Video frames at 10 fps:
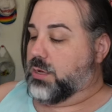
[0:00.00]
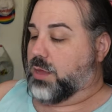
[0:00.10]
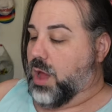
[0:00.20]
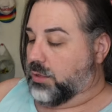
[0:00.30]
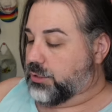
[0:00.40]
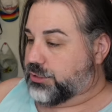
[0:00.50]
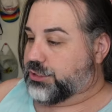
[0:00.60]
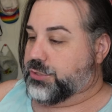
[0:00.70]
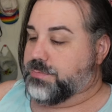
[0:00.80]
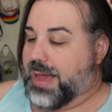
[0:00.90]
color
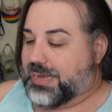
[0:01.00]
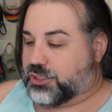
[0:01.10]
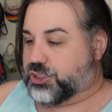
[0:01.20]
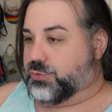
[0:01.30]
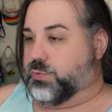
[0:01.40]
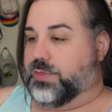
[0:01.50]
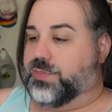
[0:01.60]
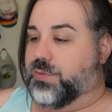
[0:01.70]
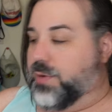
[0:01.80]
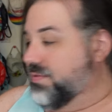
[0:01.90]
to match
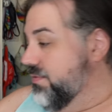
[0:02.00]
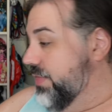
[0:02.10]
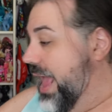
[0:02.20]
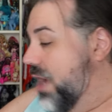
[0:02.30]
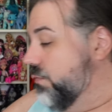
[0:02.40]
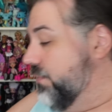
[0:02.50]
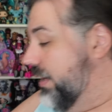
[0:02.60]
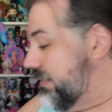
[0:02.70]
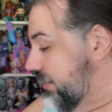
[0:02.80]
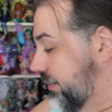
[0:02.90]
with the rest of the
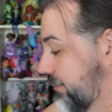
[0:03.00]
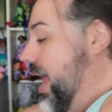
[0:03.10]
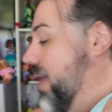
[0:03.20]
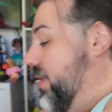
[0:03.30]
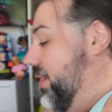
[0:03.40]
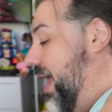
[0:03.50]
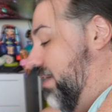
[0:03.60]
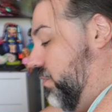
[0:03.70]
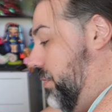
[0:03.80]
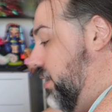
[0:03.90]
outfit. And then
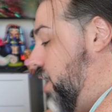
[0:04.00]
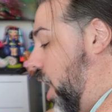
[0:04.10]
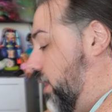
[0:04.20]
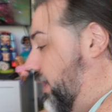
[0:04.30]
last but not